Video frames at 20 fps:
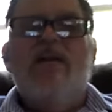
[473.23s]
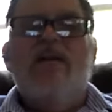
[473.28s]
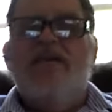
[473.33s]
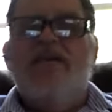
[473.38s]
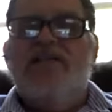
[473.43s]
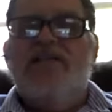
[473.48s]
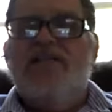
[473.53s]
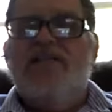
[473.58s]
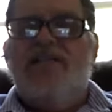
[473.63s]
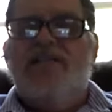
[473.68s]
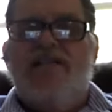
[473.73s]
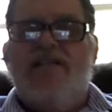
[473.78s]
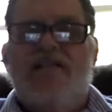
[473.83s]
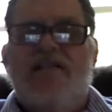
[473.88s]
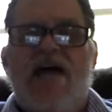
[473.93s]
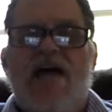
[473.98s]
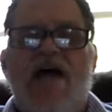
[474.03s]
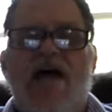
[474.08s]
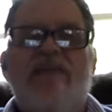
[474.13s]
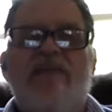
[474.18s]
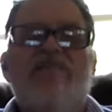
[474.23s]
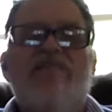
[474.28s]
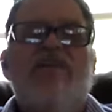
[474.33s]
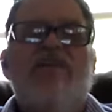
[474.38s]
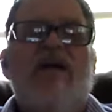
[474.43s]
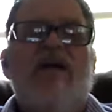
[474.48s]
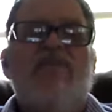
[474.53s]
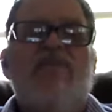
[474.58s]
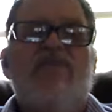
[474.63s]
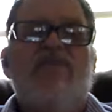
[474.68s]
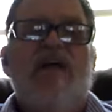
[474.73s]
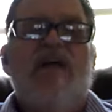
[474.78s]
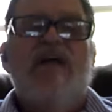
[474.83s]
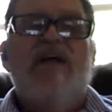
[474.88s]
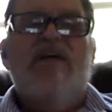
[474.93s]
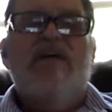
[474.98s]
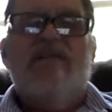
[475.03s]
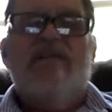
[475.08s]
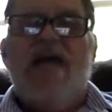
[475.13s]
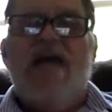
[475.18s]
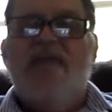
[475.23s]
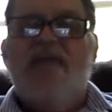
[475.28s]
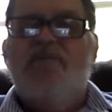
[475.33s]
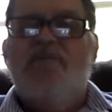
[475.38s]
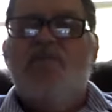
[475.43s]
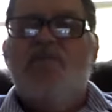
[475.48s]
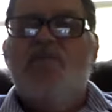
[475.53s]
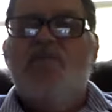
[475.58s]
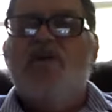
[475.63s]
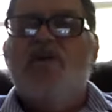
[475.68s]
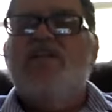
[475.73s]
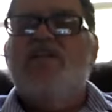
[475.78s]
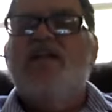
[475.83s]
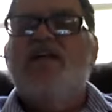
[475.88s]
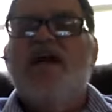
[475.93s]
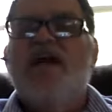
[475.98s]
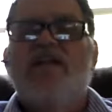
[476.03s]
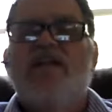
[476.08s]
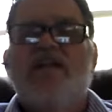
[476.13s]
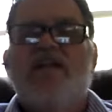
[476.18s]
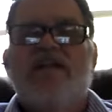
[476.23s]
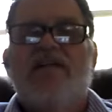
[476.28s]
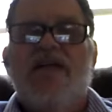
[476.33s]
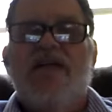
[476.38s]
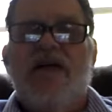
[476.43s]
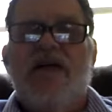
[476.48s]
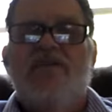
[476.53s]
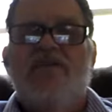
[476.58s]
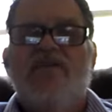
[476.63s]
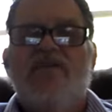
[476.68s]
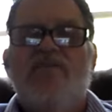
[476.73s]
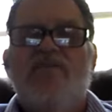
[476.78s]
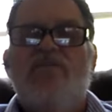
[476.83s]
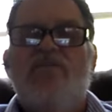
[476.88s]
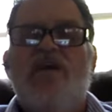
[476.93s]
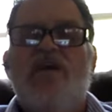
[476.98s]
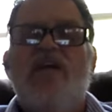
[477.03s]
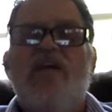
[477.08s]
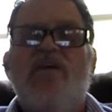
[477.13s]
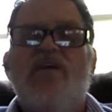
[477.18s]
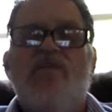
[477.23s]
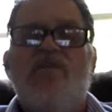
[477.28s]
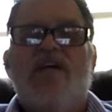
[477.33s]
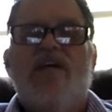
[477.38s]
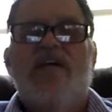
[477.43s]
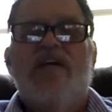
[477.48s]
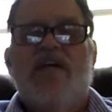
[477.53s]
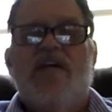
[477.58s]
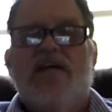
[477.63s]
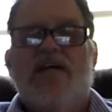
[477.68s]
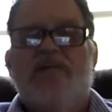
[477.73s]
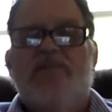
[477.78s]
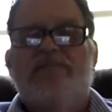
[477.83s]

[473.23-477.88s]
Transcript: This is a time to come together, a time to work together, a time to bring unity.